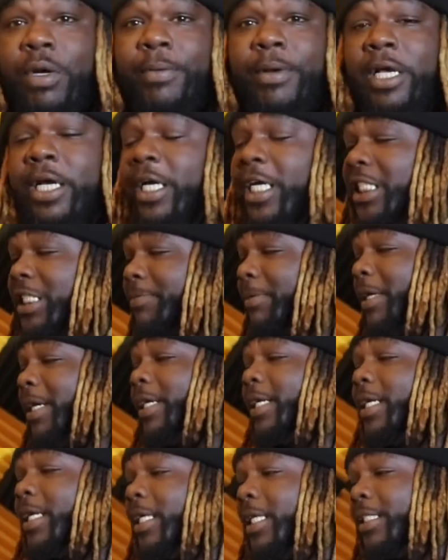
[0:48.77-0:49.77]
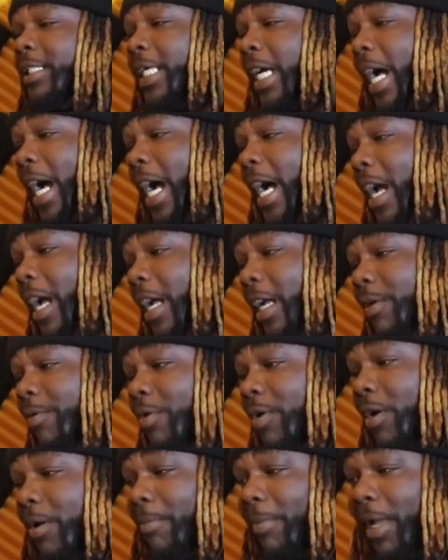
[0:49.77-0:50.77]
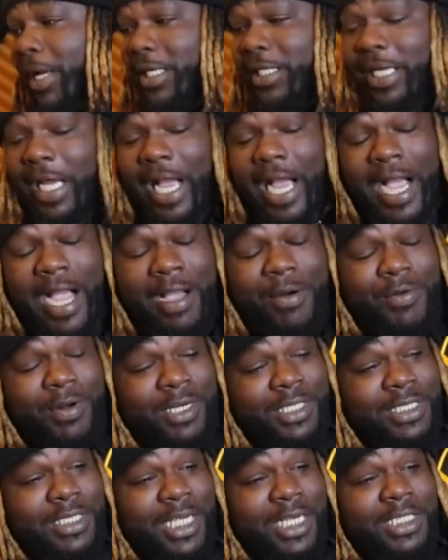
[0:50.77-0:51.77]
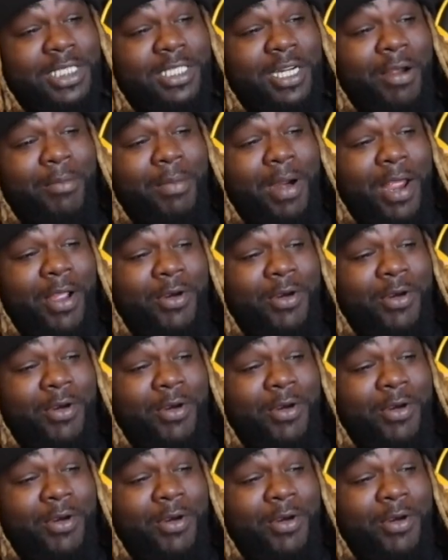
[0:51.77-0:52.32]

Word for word: we. Speaking of this, I want to make. I want to say something right